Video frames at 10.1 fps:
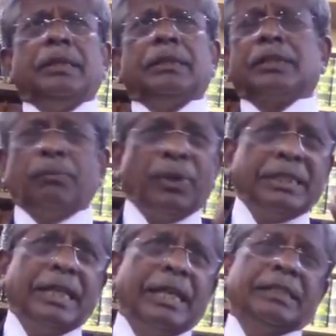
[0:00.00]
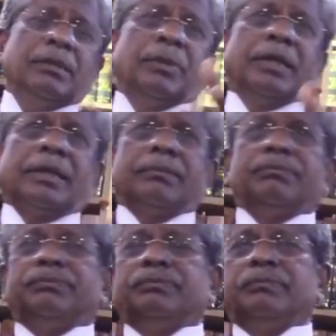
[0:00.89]
Suppose here is a murder
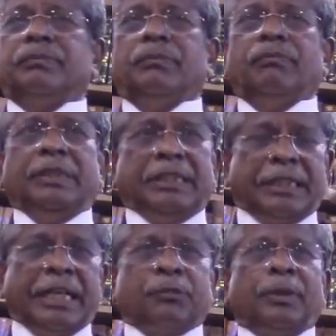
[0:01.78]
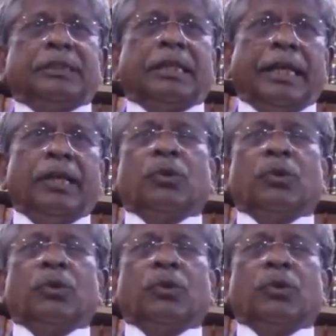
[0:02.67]
which takes place at 9